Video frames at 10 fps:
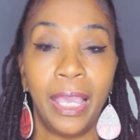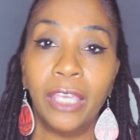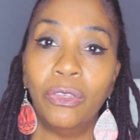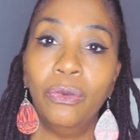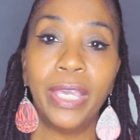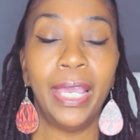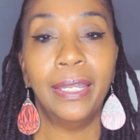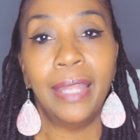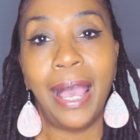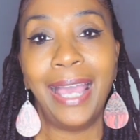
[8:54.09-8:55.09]
and you
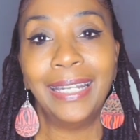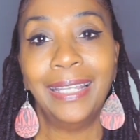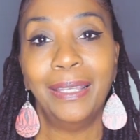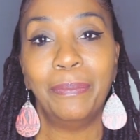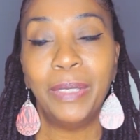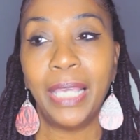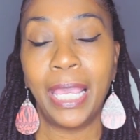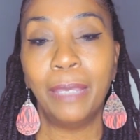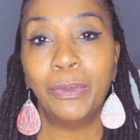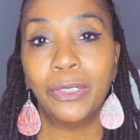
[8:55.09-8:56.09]
cannot be
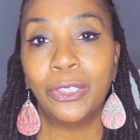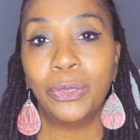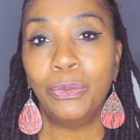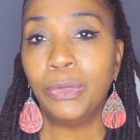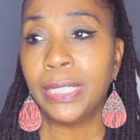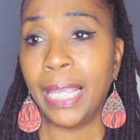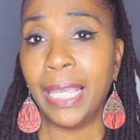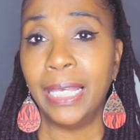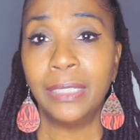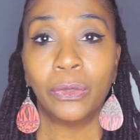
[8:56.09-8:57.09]
able to
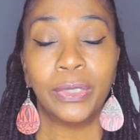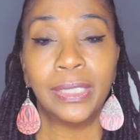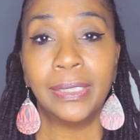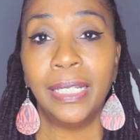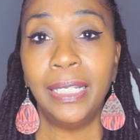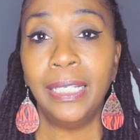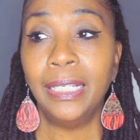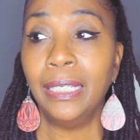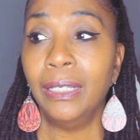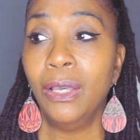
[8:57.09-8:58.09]
dance or
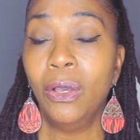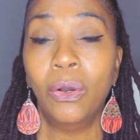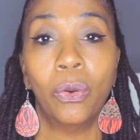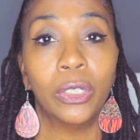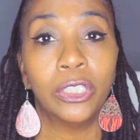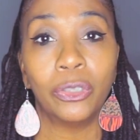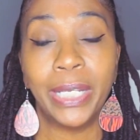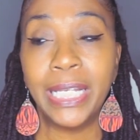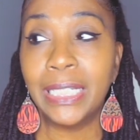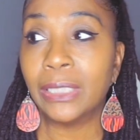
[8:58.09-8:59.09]
sing or
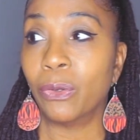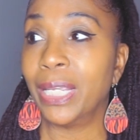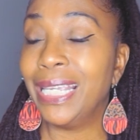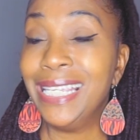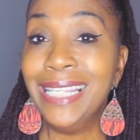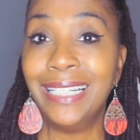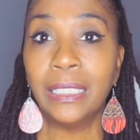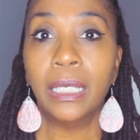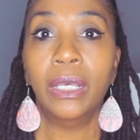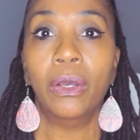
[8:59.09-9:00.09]
dress or eat